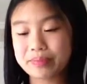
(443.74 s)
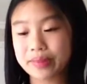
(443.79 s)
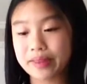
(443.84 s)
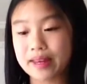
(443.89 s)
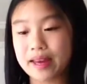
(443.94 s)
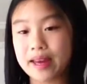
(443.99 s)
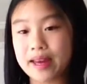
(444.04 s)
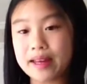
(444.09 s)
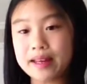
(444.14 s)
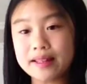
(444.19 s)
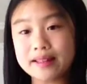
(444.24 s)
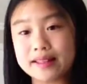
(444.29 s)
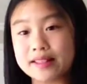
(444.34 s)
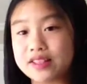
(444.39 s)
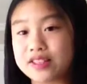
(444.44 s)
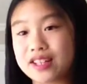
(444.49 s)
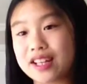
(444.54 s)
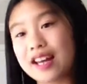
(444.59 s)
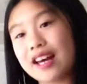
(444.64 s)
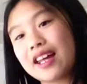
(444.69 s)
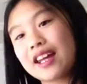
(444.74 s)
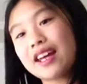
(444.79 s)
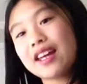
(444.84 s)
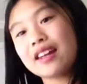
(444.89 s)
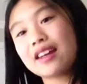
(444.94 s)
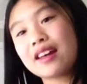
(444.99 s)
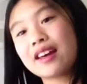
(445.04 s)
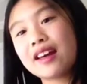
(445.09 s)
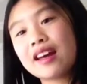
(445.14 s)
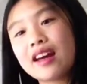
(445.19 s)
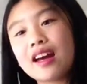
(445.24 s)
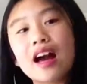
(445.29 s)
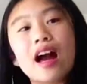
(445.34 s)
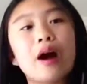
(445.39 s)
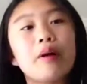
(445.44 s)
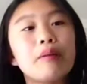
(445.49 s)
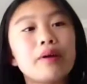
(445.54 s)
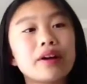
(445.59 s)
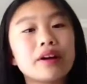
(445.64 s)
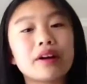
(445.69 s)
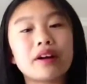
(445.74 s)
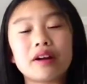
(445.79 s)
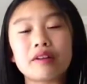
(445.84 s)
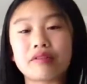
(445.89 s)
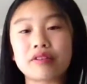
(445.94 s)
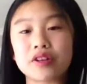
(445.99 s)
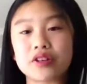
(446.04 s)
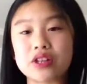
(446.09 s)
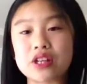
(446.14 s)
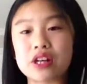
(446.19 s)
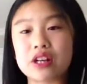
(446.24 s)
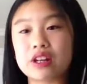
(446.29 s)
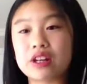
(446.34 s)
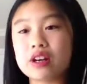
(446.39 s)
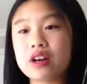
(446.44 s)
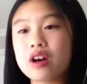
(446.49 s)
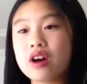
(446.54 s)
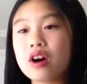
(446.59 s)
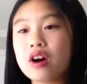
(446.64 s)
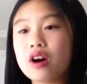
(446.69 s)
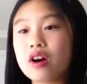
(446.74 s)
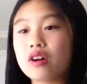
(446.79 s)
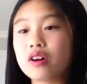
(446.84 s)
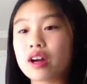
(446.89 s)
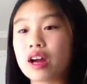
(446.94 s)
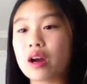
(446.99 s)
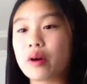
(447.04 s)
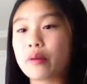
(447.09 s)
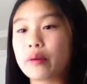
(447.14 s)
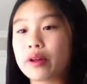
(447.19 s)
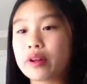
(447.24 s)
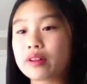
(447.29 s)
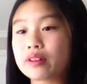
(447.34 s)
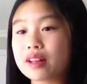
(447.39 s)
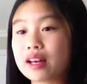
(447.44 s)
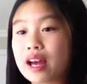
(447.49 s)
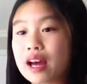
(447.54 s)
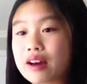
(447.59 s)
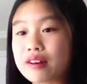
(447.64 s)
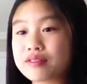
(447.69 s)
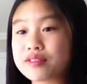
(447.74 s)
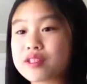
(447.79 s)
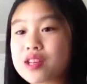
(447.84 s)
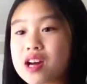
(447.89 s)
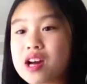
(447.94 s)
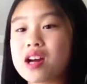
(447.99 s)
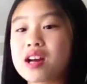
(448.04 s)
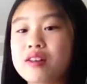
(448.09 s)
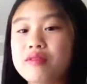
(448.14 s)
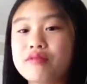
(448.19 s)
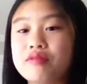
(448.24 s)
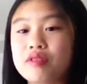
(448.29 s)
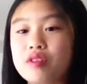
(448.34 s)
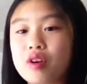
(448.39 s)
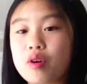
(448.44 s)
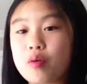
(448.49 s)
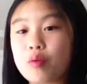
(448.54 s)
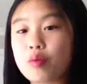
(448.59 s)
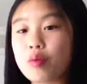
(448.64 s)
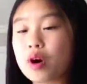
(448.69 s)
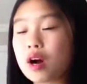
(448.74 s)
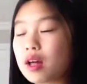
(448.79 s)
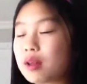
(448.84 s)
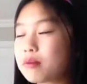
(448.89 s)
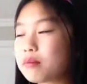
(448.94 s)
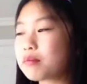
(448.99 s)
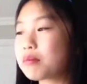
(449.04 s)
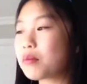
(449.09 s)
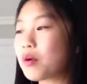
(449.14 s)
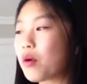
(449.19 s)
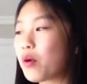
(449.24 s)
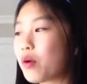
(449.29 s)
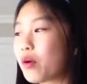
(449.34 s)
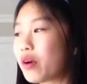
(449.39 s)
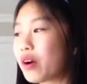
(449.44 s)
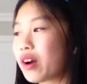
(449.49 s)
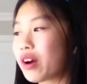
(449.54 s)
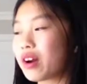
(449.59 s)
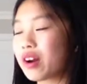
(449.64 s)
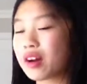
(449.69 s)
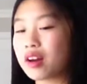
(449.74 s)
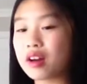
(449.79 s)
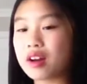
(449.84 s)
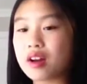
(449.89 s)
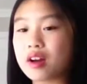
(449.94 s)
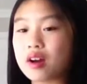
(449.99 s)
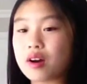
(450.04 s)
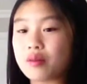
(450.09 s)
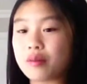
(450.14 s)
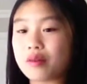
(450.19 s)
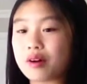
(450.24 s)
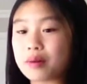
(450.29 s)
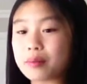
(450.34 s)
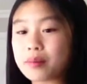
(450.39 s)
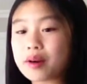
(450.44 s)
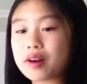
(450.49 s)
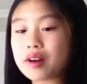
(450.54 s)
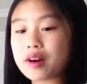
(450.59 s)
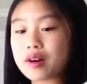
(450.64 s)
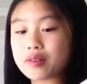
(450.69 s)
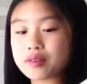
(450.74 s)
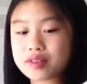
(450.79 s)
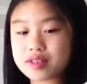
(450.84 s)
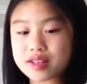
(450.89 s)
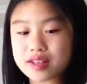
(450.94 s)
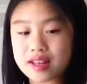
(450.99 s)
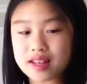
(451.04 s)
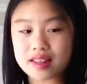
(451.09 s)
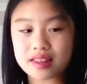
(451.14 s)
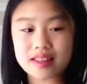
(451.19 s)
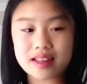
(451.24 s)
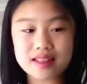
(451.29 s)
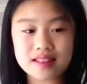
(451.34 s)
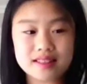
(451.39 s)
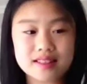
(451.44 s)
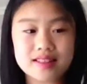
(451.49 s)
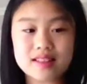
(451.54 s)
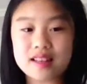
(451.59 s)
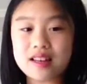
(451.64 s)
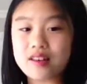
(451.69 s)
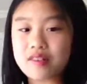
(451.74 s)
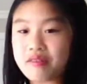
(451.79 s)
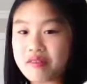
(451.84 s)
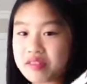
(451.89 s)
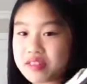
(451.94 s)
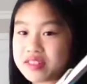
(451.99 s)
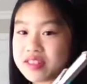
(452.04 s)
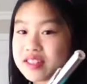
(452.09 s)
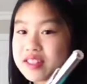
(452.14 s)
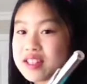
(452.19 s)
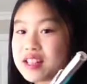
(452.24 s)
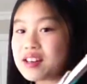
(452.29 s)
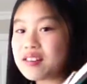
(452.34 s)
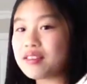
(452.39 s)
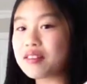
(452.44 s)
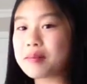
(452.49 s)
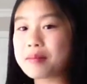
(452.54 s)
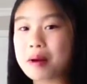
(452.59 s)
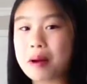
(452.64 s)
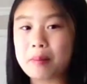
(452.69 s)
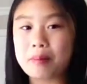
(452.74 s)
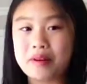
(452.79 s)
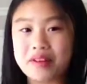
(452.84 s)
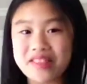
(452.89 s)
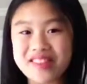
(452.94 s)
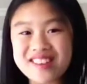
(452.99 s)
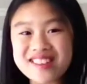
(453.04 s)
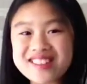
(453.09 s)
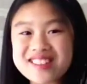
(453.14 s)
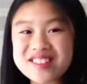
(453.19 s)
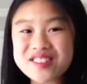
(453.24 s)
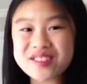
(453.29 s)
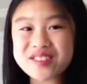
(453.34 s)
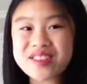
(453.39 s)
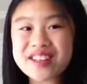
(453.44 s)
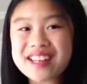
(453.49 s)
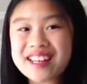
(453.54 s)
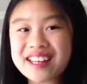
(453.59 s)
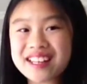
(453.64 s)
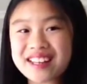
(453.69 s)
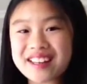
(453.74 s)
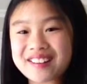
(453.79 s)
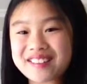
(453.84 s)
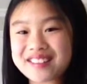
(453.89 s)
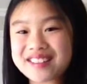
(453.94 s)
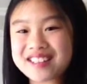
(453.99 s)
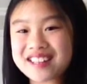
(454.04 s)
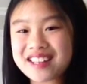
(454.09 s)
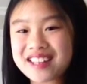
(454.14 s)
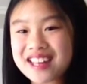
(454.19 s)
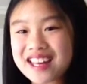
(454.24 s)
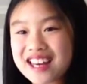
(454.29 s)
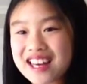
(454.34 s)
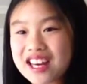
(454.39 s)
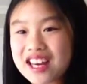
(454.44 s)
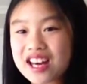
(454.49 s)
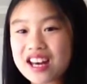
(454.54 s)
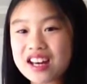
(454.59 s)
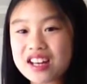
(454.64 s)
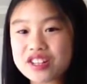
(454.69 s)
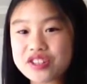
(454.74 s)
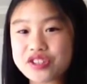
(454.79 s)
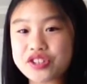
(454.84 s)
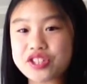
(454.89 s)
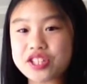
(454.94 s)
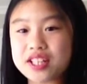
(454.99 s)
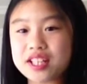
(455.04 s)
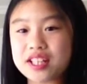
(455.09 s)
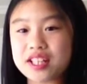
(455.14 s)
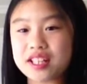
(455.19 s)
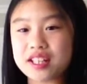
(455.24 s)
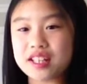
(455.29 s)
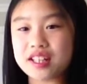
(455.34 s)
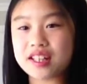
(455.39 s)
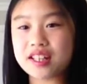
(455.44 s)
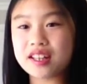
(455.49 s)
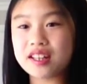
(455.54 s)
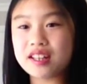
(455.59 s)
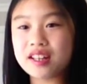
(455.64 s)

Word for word: Okay, did you get it? I wonder if you did. Okay, we only have time for one more, one more note, and let's see if still remember this tricky note. G.